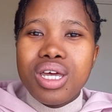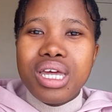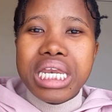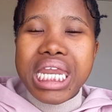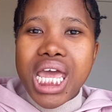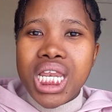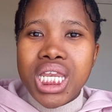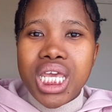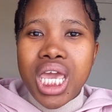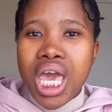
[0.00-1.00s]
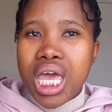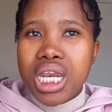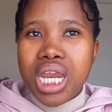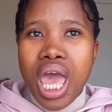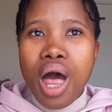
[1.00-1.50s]
that can
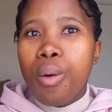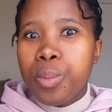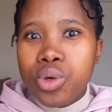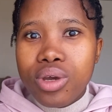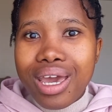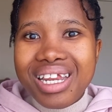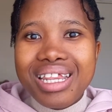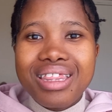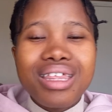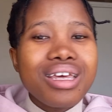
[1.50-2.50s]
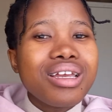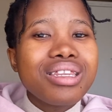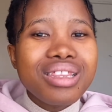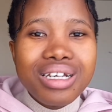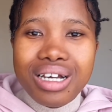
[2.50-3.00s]
help you get
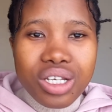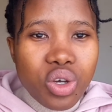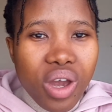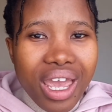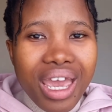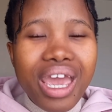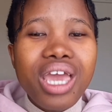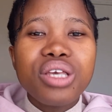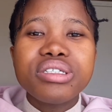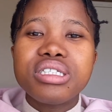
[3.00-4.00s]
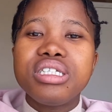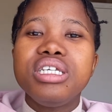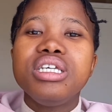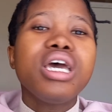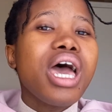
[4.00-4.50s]
thicken your hair, you see,
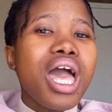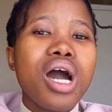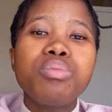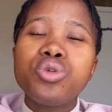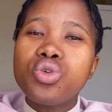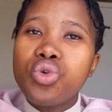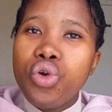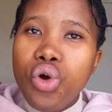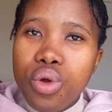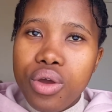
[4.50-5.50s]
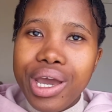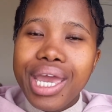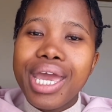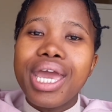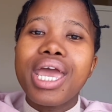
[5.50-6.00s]
help you to grow your
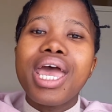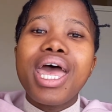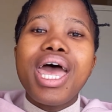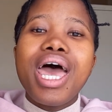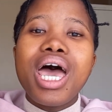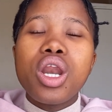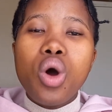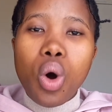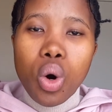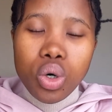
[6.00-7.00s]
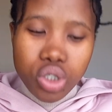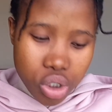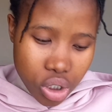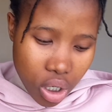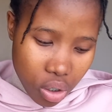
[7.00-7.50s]
hair. And
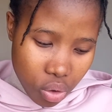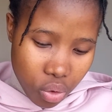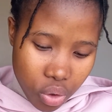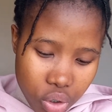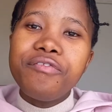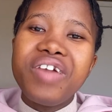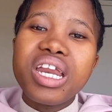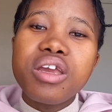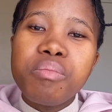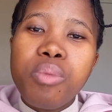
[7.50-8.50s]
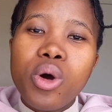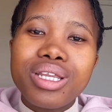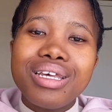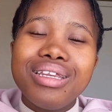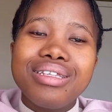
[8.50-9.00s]
also very
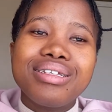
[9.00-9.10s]
important,